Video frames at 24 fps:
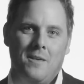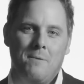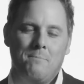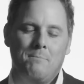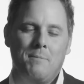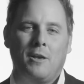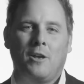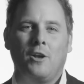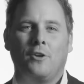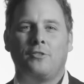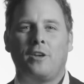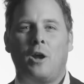
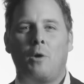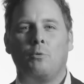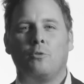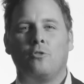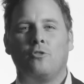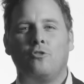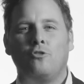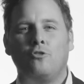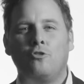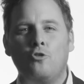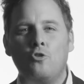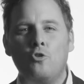because I
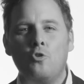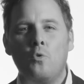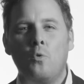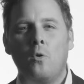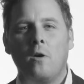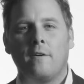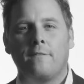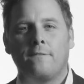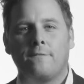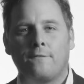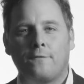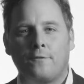was too
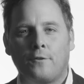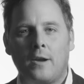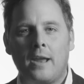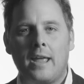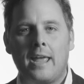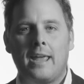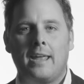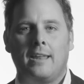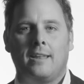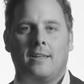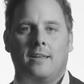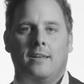
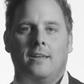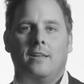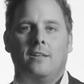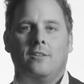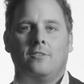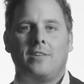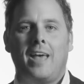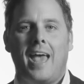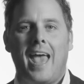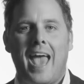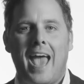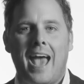afraid
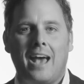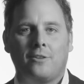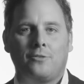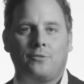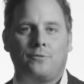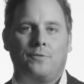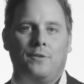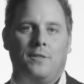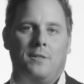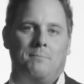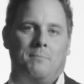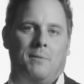to ask for the